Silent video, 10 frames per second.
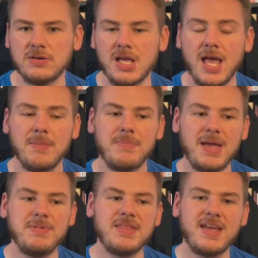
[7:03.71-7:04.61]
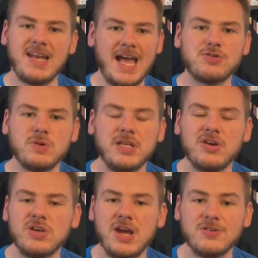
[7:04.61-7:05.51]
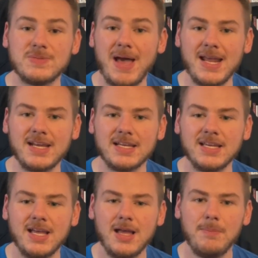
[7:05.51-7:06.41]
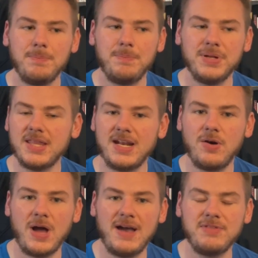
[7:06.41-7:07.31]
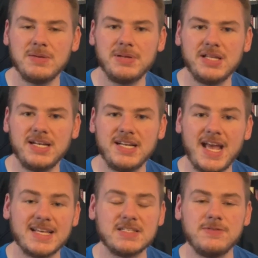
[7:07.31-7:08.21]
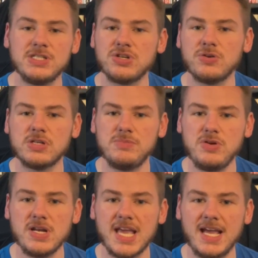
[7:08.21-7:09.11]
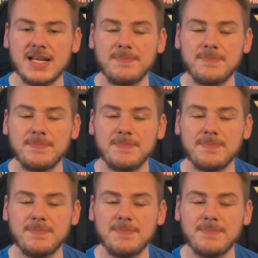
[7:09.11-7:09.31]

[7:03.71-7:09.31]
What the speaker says: Maybe they naturally are charismatic, but they don't have the ability to cast a vision or communicate it.